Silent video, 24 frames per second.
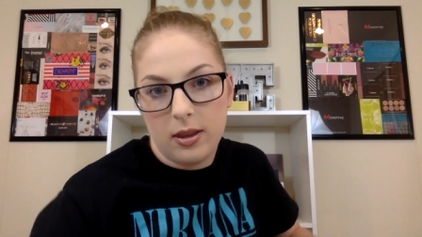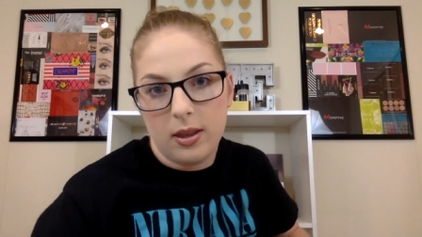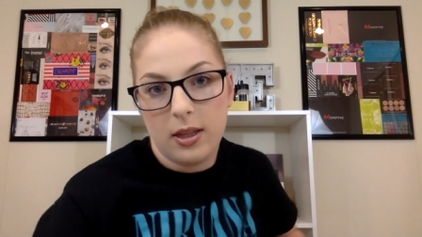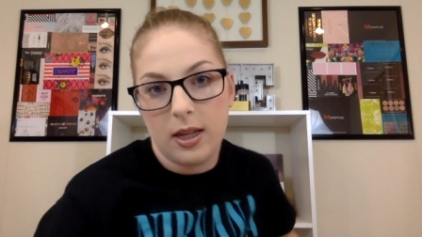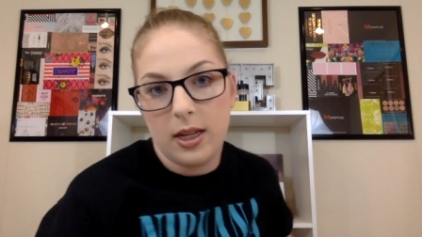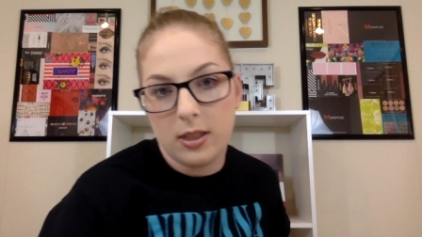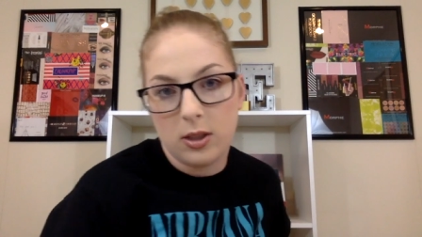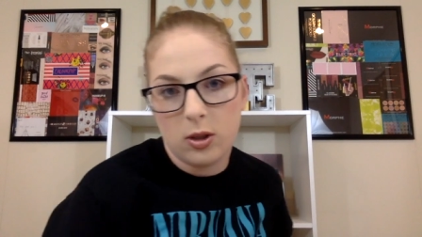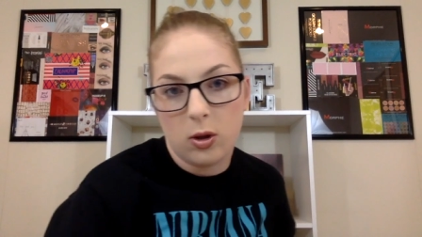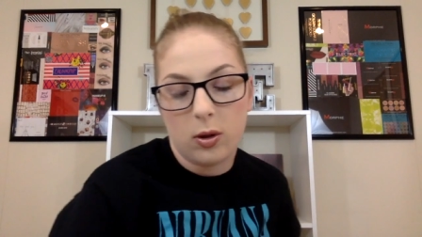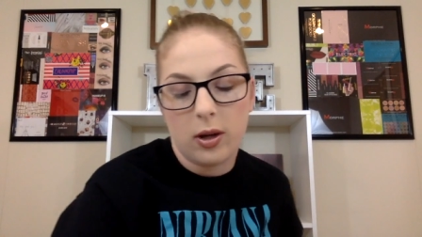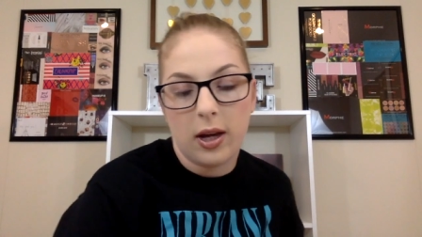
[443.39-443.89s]

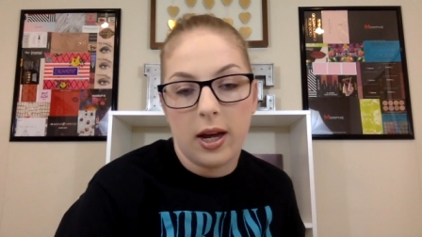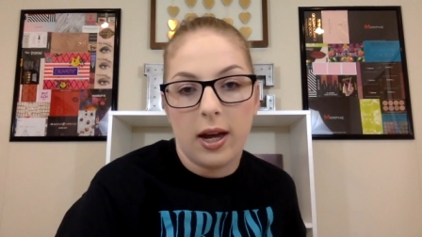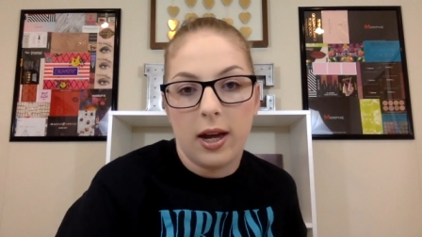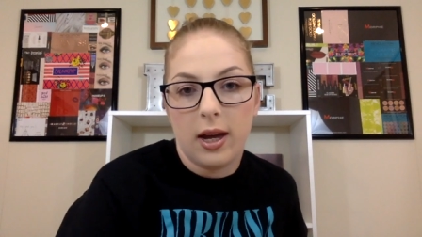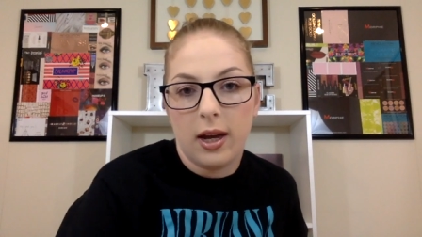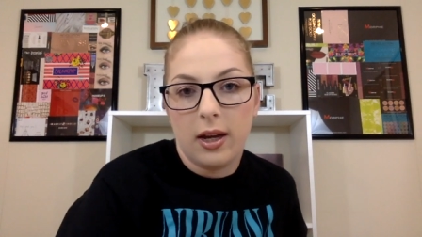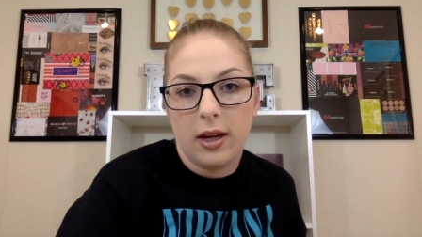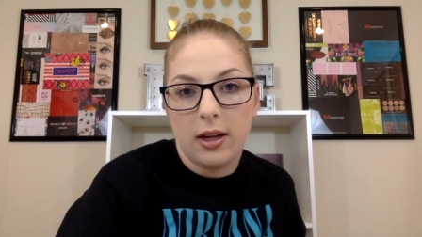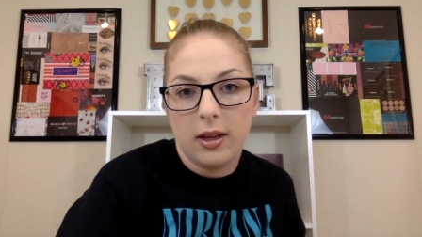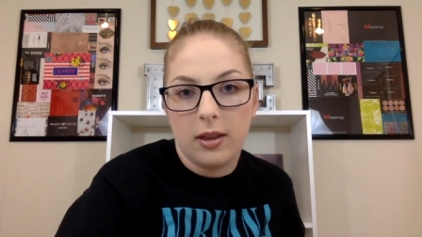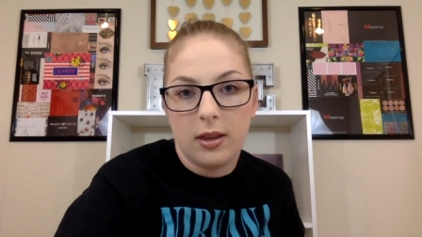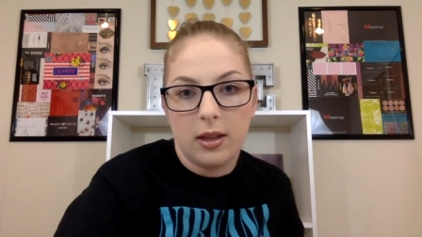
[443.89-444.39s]
it's
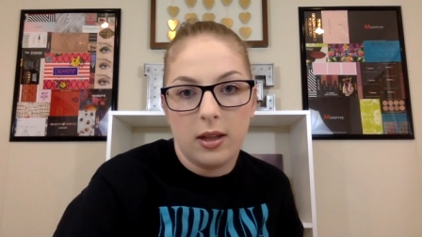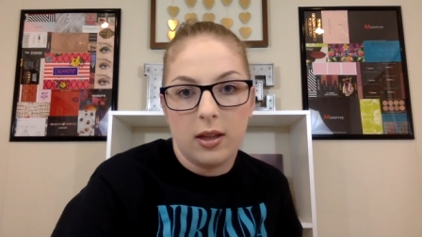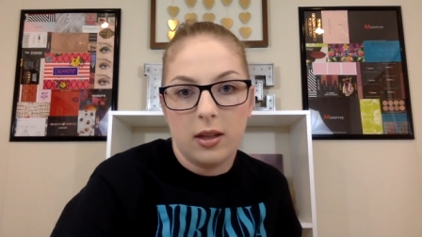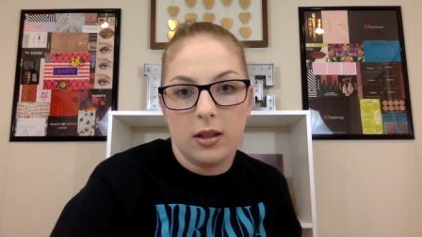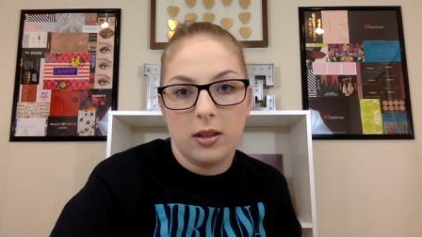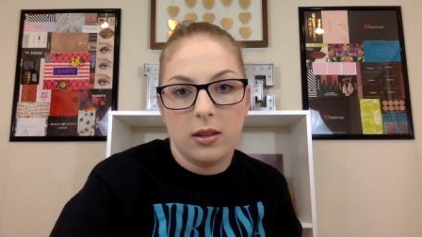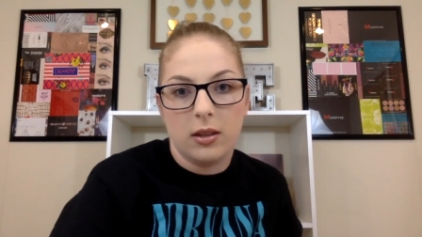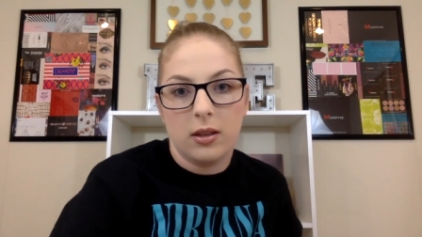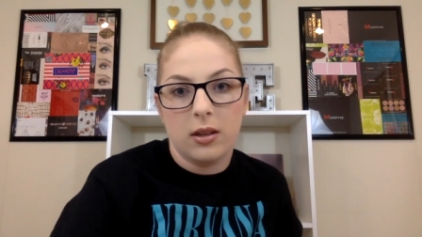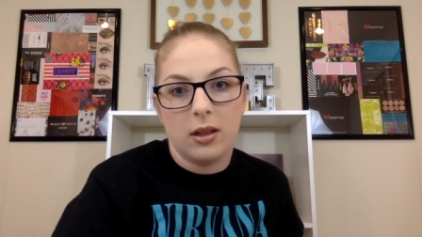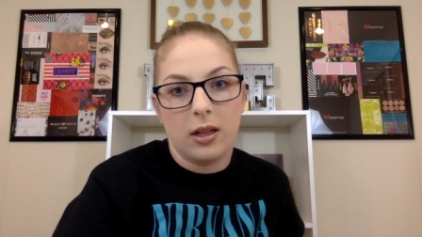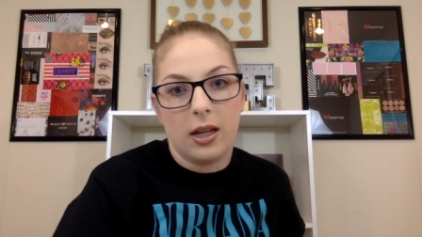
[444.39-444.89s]
okay,
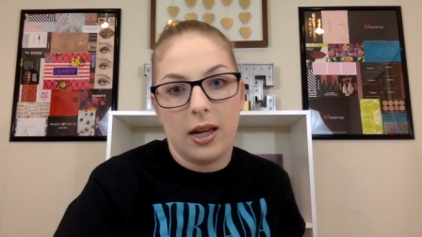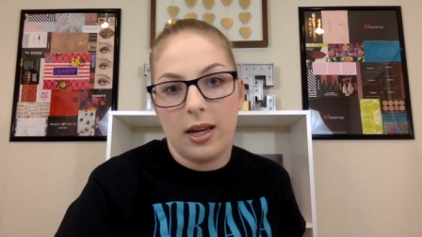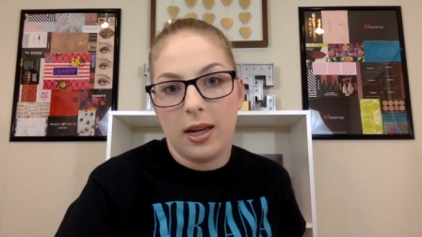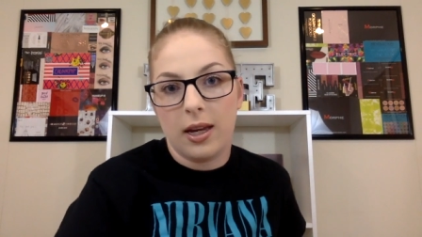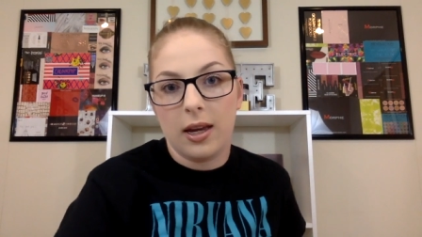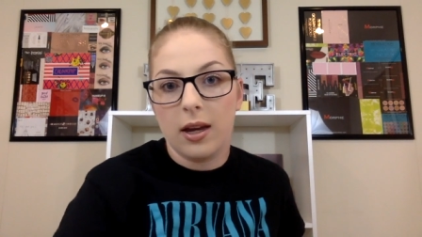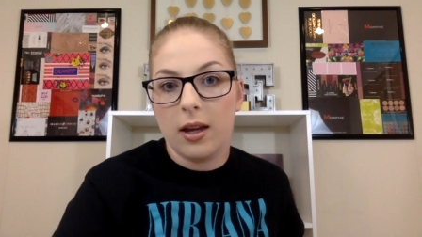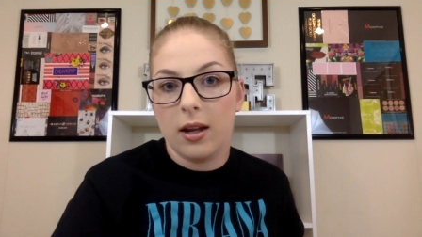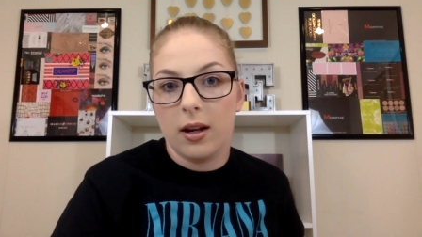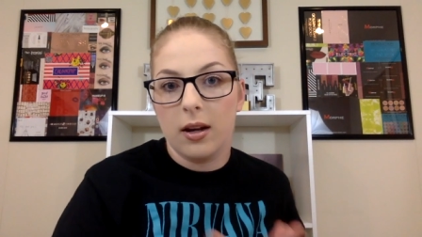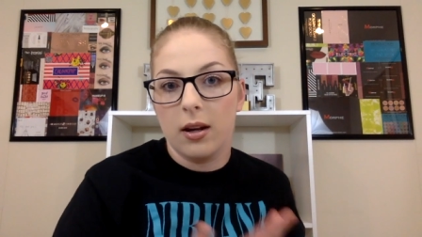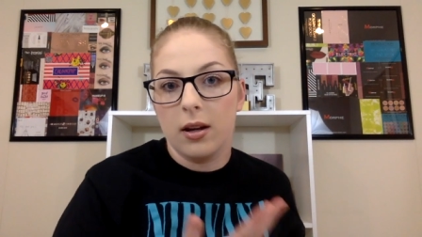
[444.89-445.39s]
then they
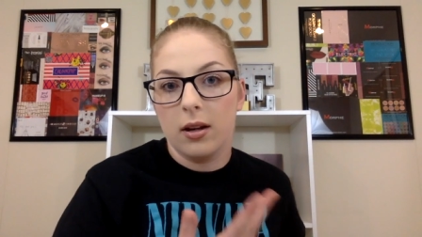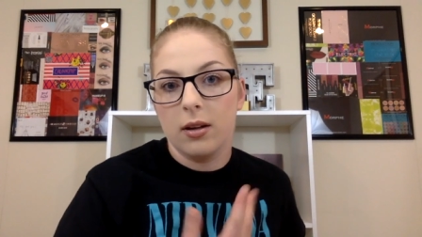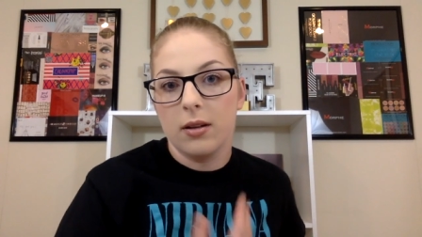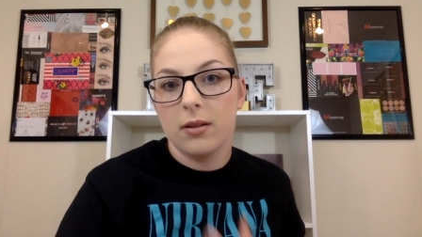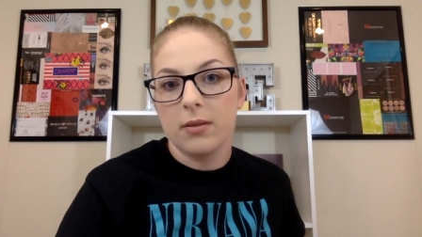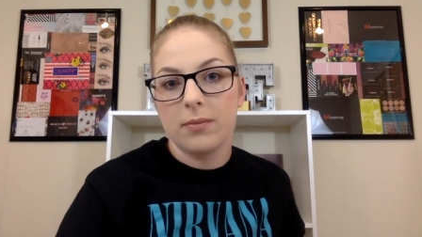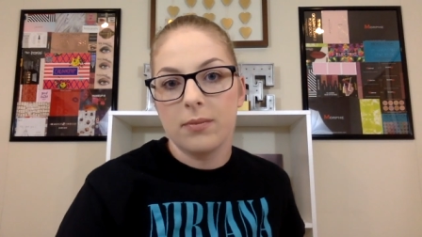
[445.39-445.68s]
can